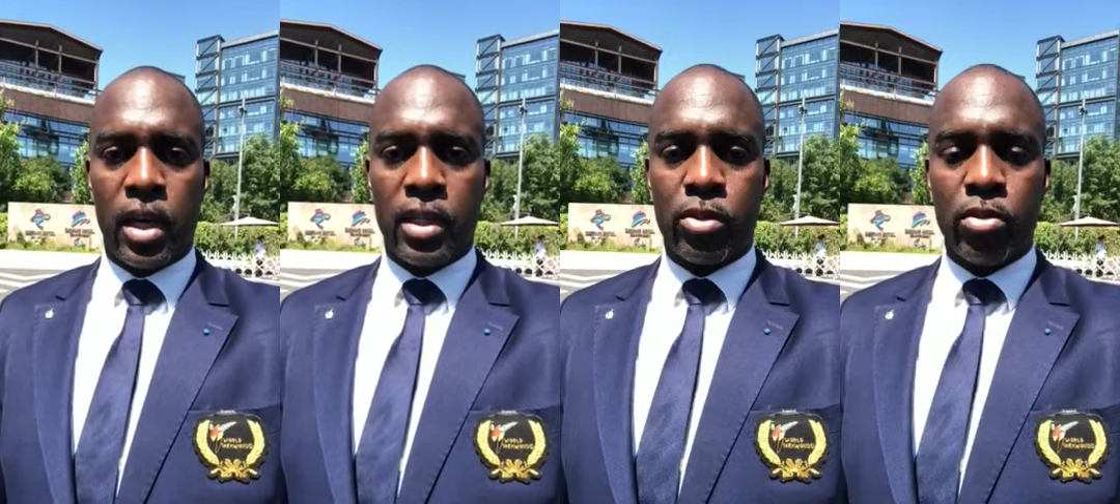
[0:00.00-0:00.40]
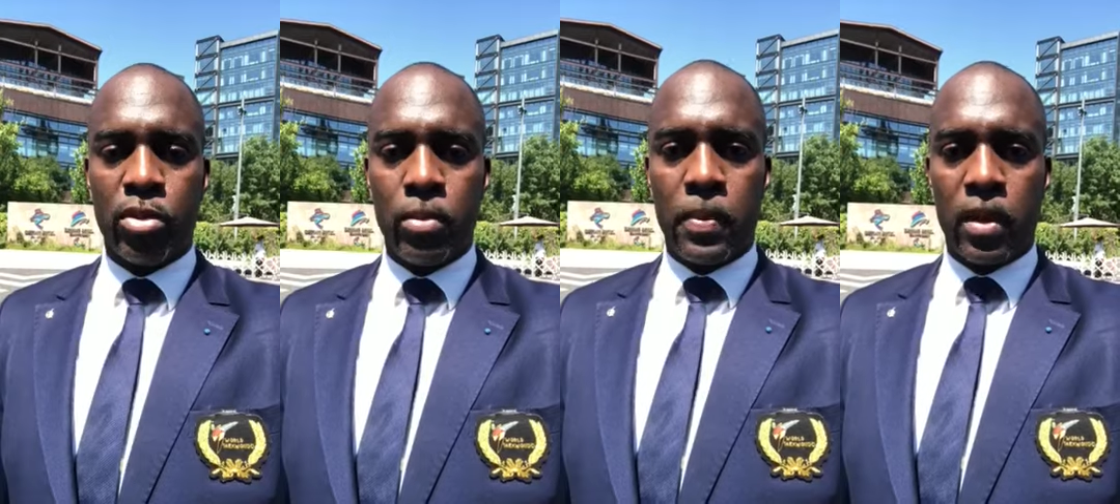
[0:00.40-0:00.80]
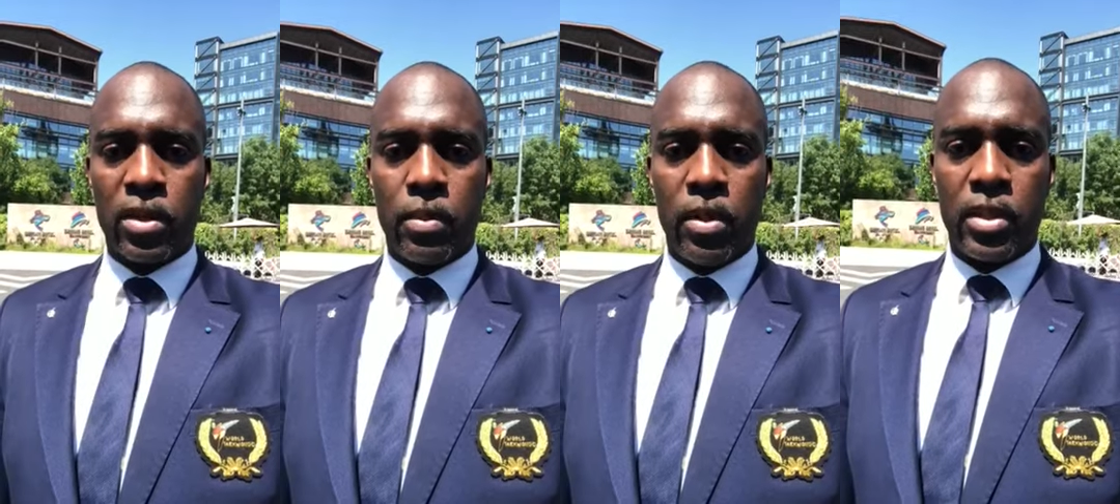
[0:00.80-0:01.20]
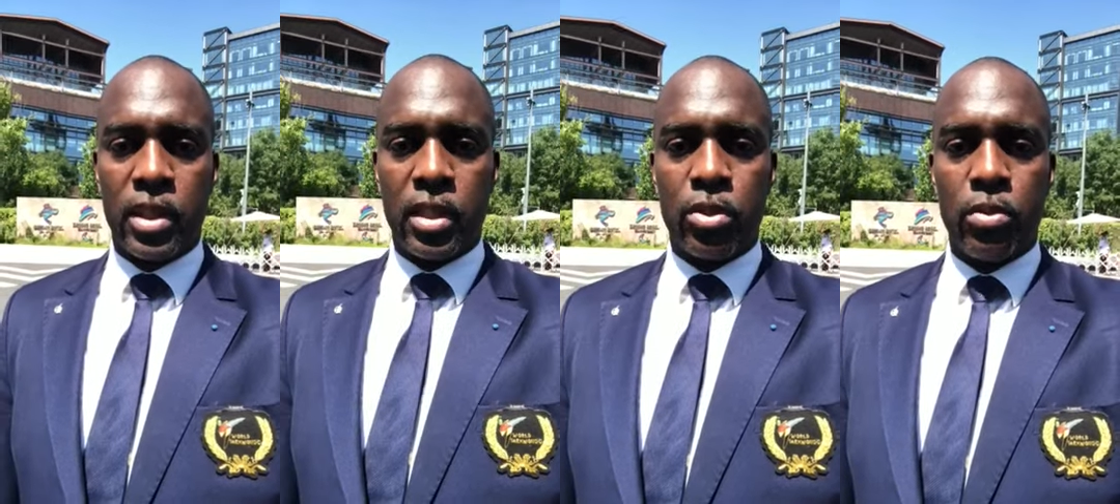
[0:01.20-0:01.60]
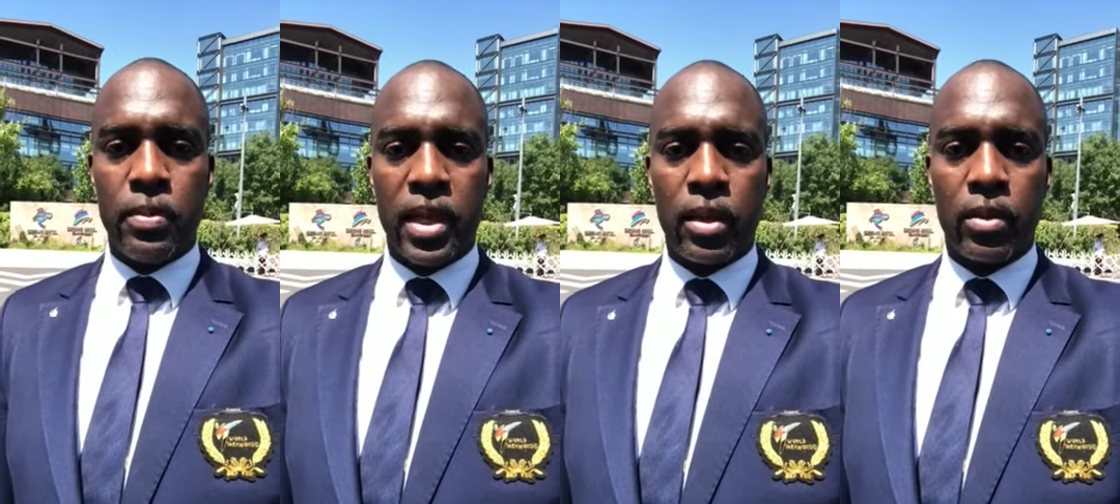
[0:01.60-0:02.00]
is to support WT to
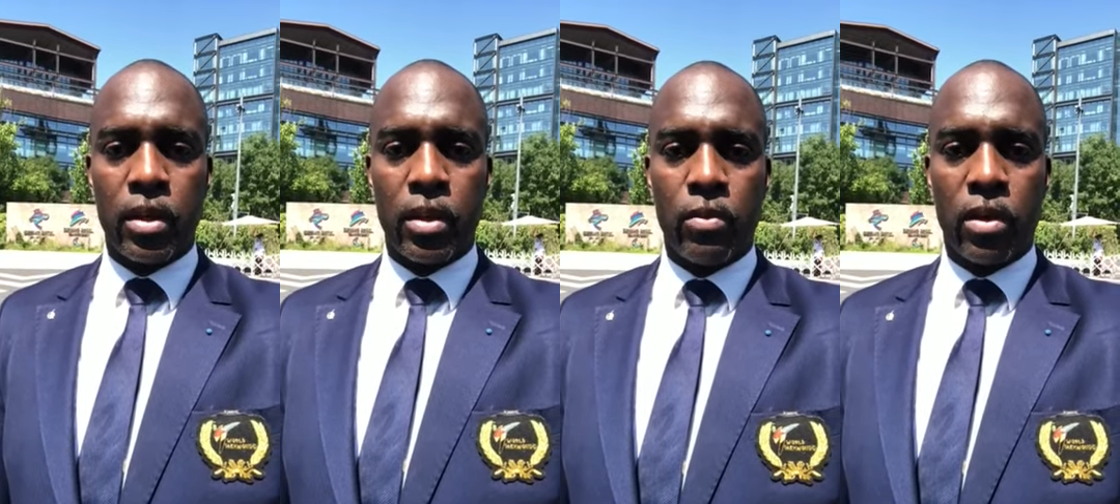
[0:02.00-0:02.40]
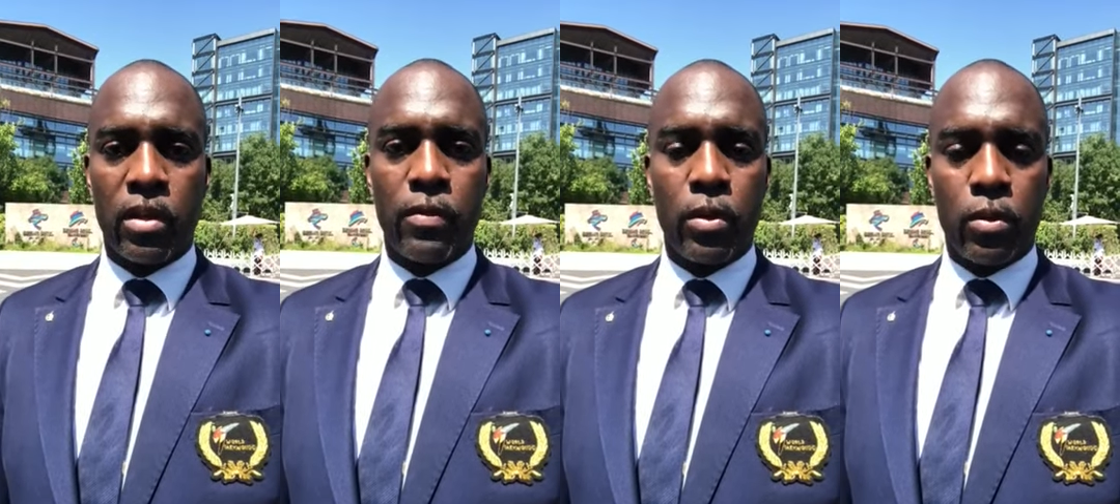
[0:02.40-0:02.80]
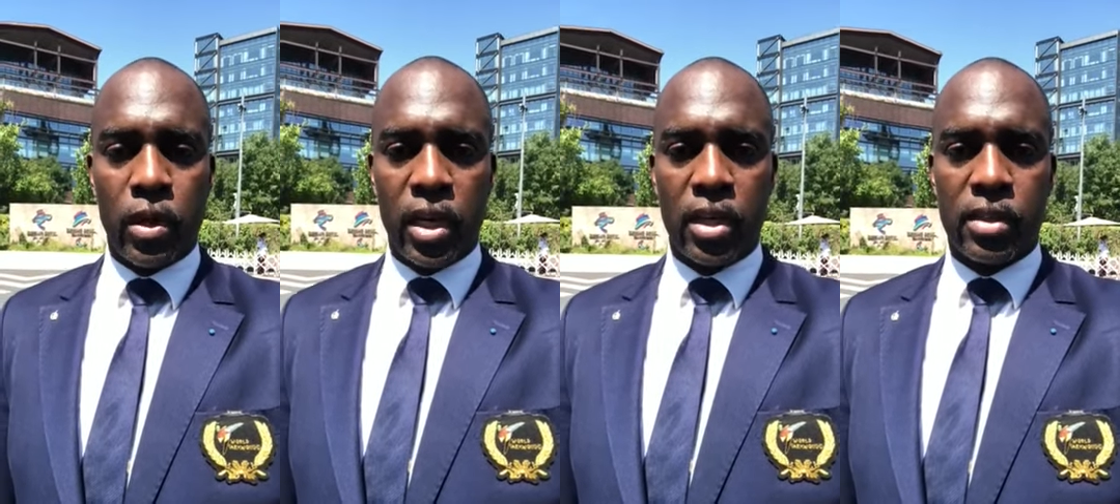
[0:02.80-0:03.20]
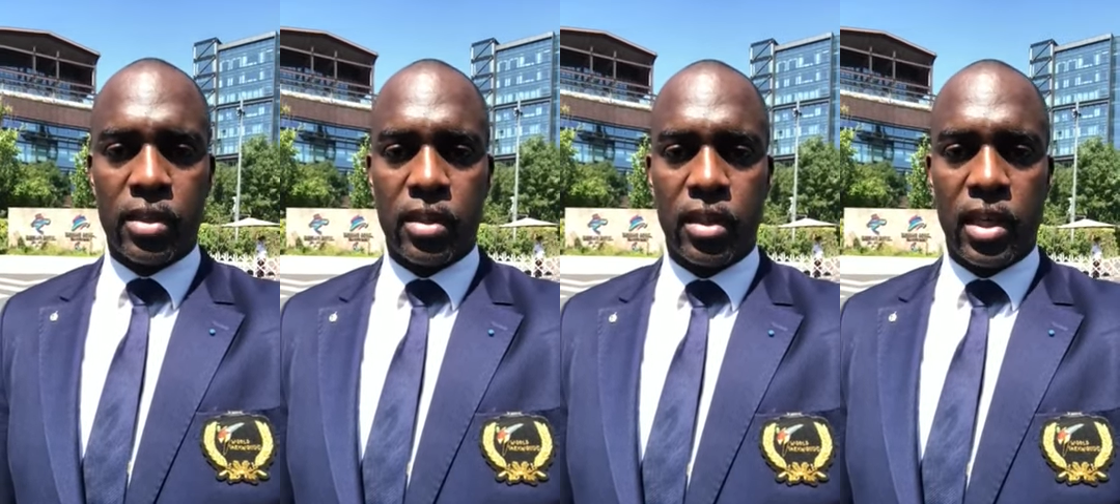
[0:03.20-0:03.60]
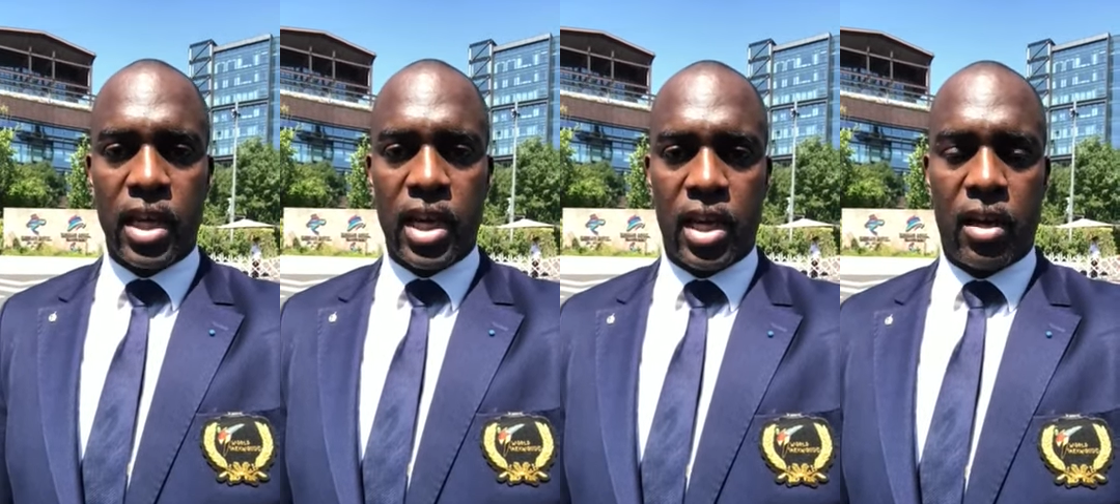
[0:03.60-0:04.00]
remain one of the greatest
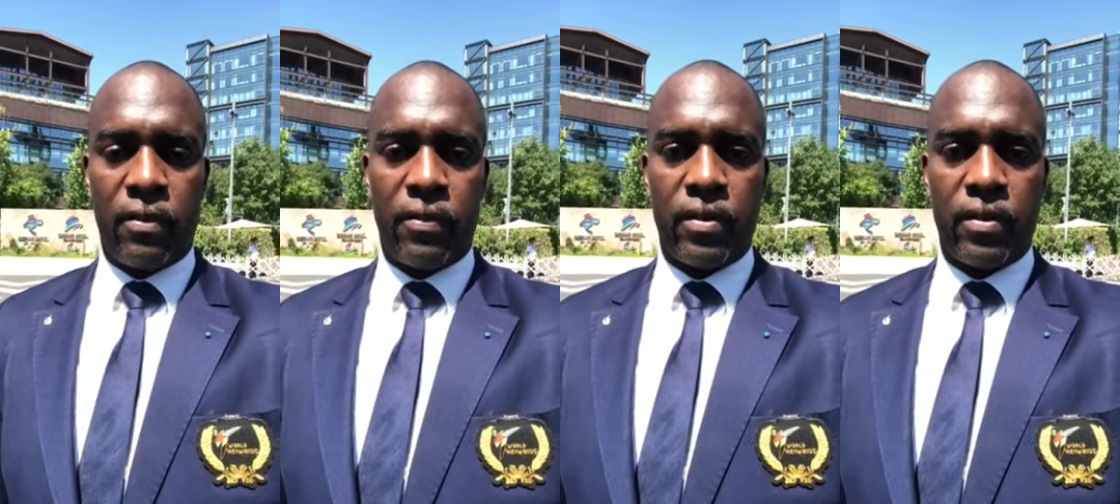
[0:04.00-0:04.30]
IF